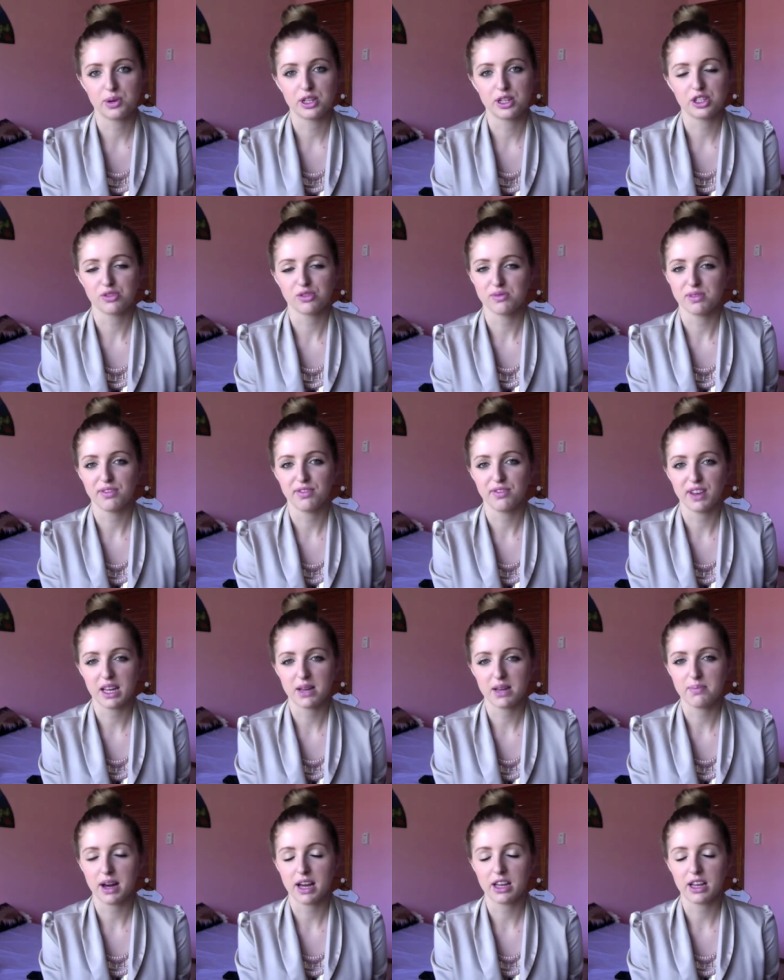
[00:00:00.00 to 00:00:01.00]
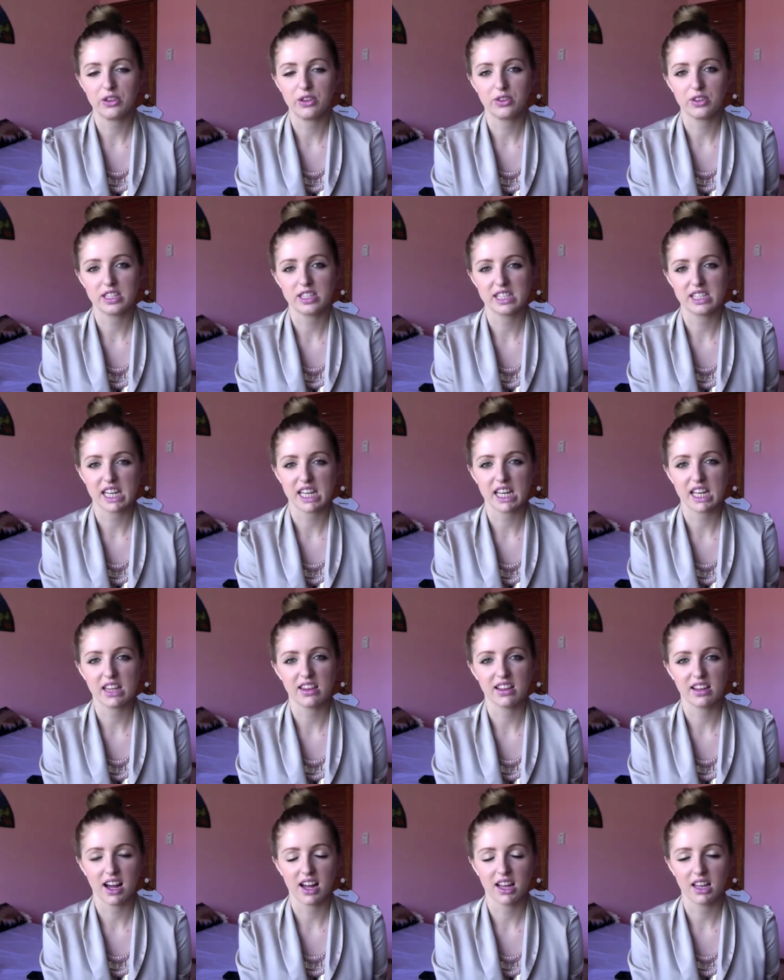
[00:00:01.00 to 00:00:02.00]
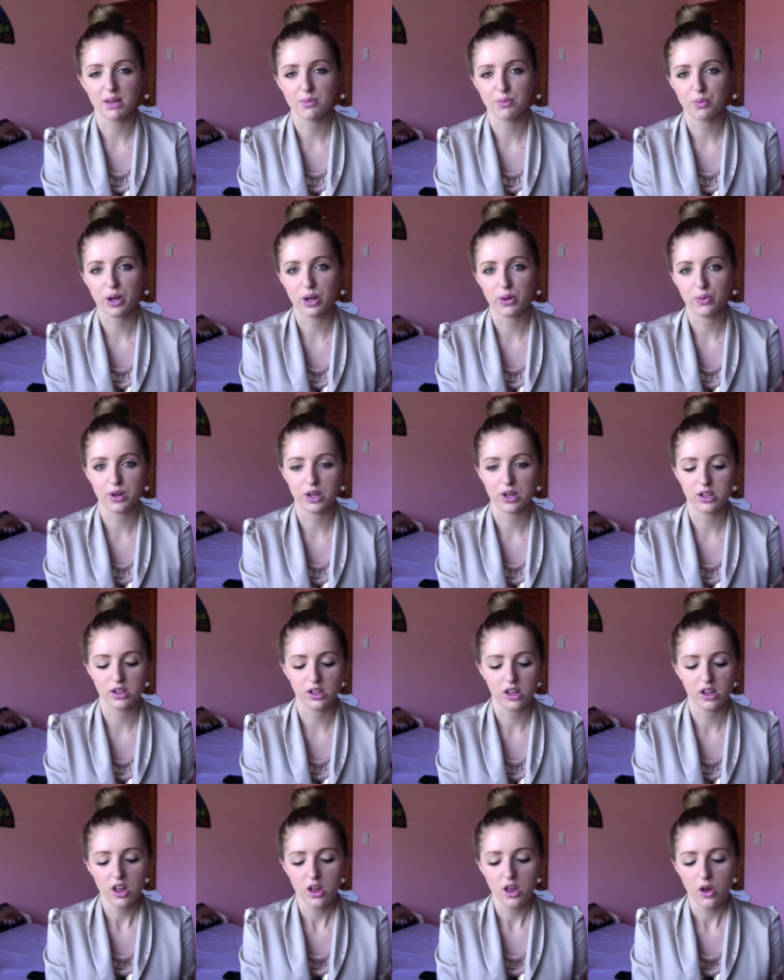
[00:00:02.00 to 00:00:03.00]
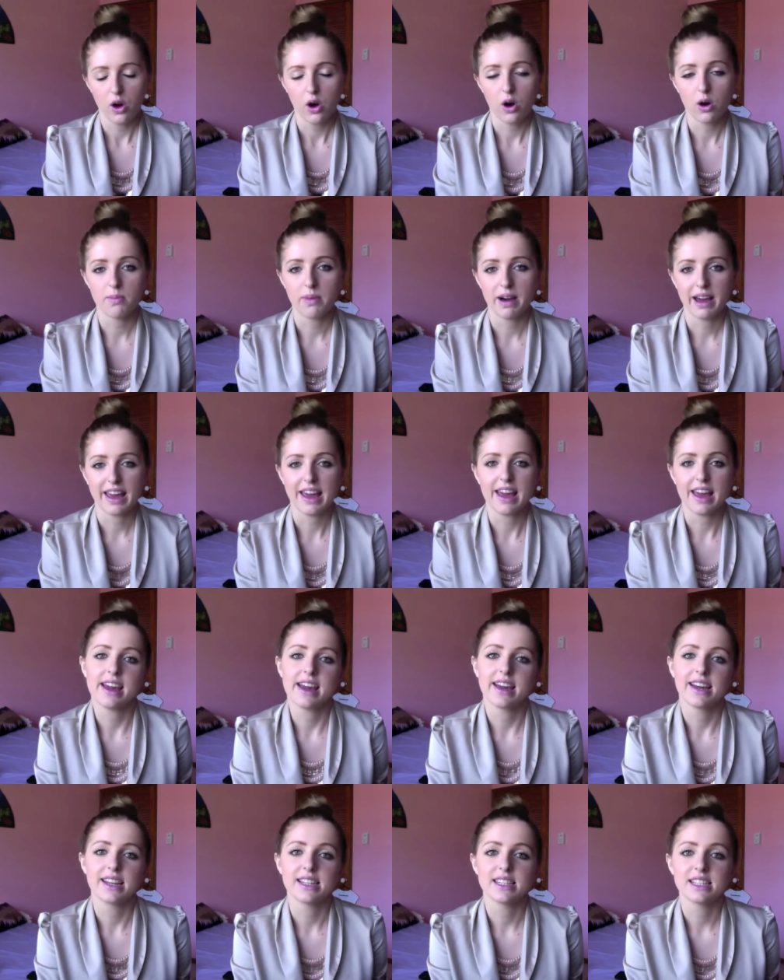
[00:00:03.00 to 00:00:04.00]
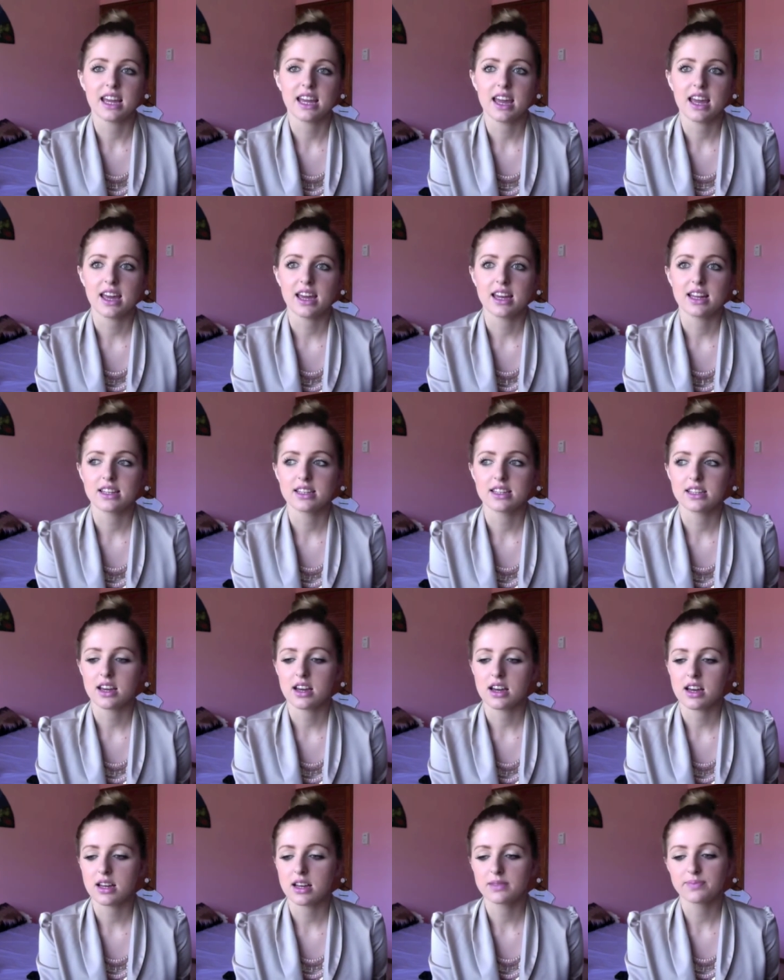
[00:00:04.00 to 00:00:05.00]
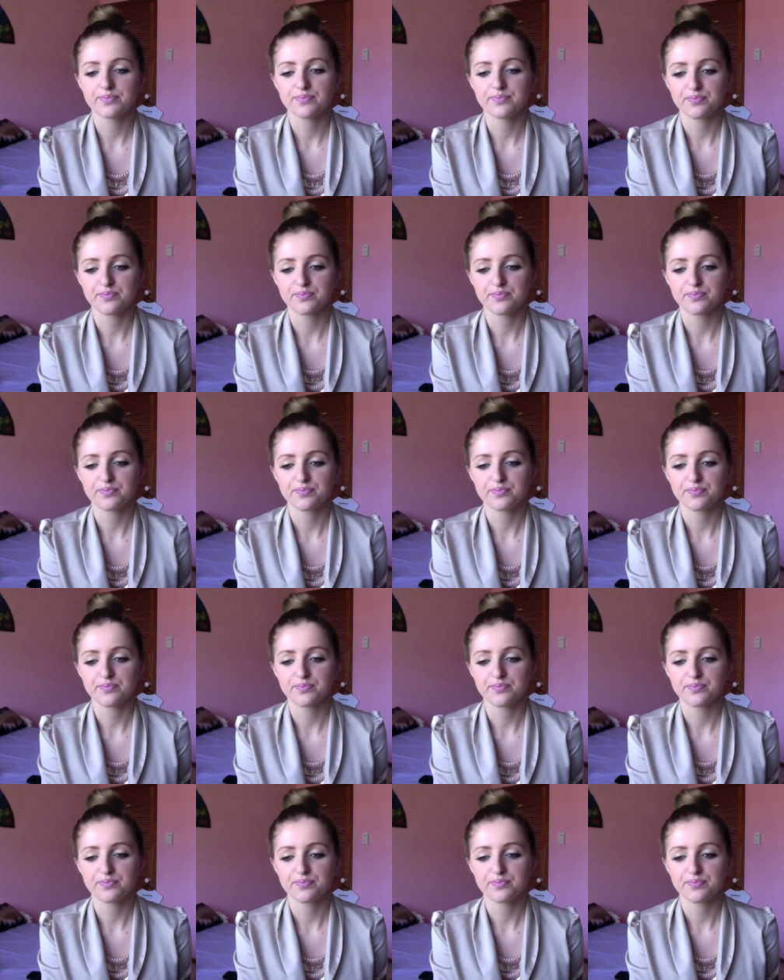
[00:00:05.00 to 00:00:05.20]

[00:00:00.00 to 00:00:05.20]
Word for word: were terrific, but you could see the colour pretty well on my hand, and... Um,